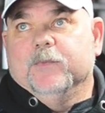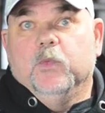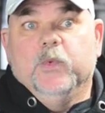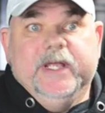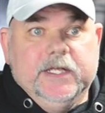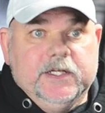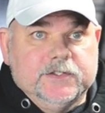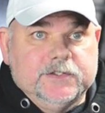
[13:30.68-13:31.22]

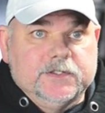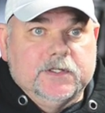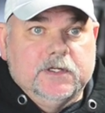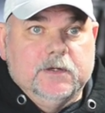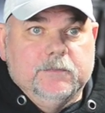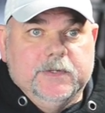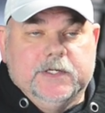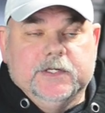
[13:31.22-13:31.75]
weeks,
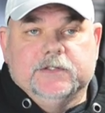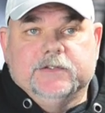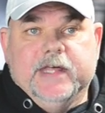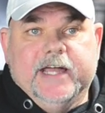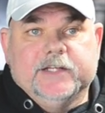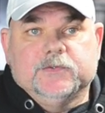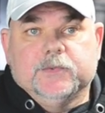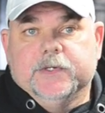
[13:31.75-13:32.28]
because
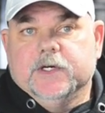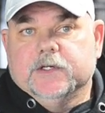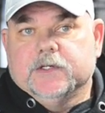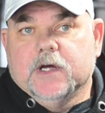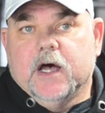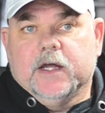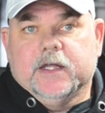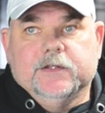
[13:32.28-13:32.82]
that's where you're
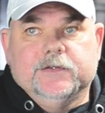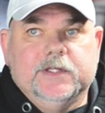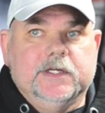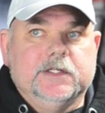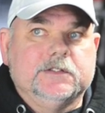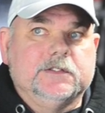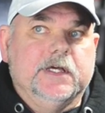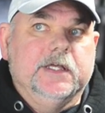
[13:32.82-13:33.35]
talking
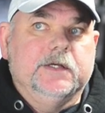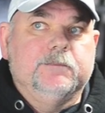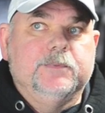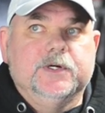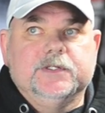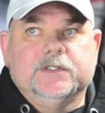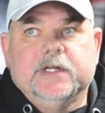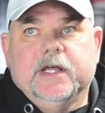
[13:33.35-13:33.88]
things like
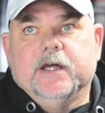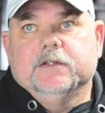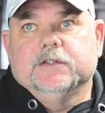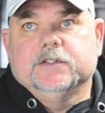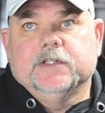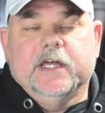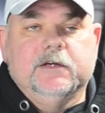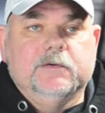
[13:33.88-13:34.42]
push
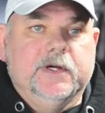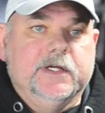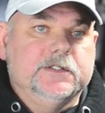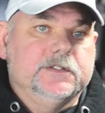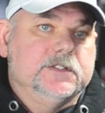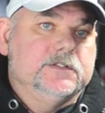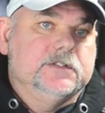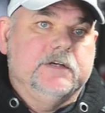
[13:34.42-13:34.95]
down, side
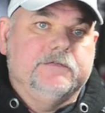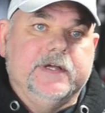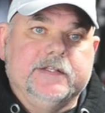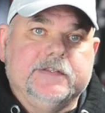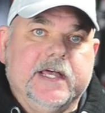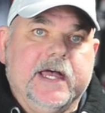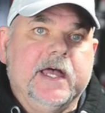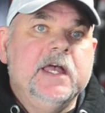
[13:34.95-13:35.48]
raises, stuff
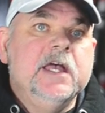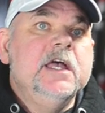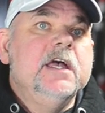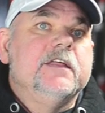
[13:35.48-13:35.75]
like that.